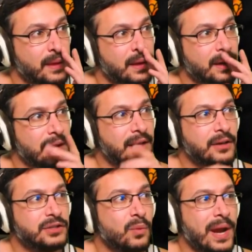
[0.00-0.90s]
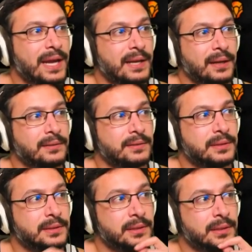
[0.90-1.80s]
Edgar's Awakening.
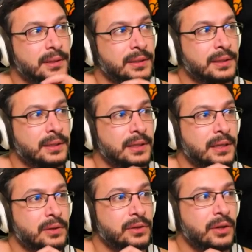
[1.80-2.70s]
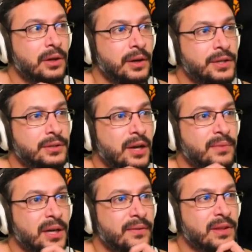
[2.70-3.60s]
Return target creature card
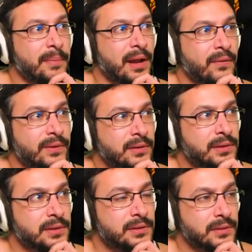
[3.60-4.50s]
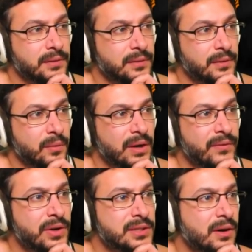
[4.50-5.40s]
from your graveyard to the battlefield.
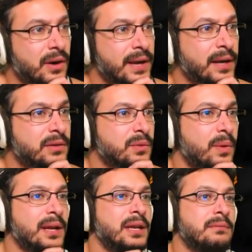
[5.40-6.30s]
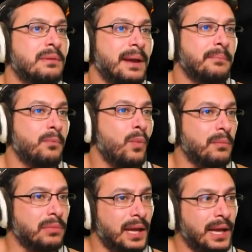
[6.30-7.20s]
Whenever you discard Edgar's Awakening, you may pay
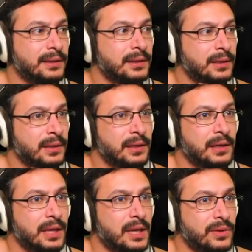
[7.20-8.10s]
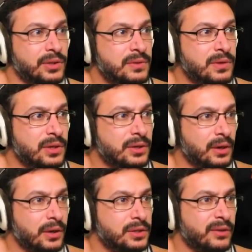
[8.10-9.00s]
1 black. If you do, return
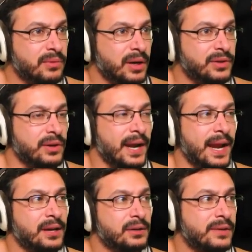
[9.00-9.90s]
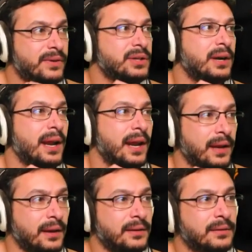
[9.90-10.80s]
target creature card from your graveyard to your
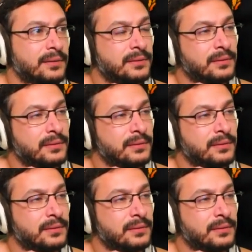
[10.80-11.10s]
hand.